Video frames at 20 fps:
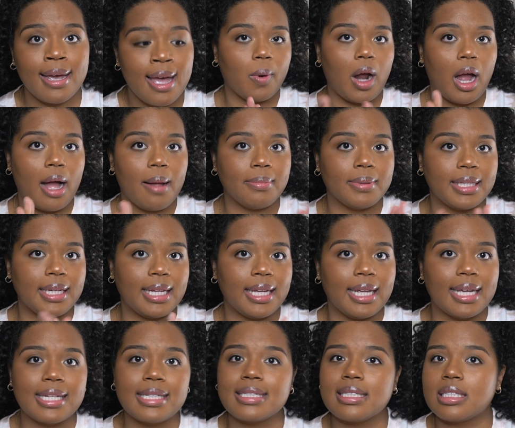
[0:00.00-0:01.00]

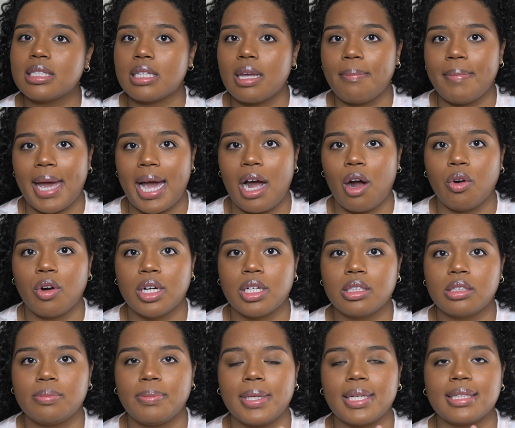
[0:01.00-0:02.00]
probably in some
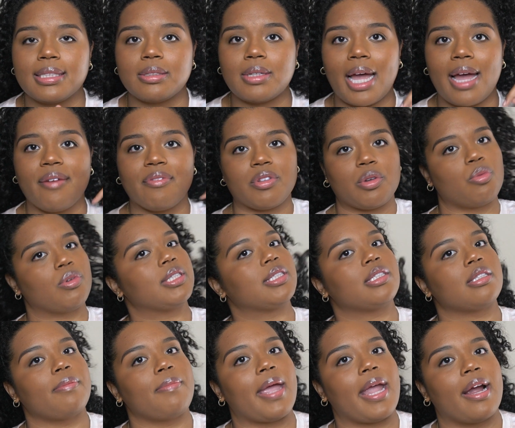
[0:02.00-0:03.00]
hours because I have to run some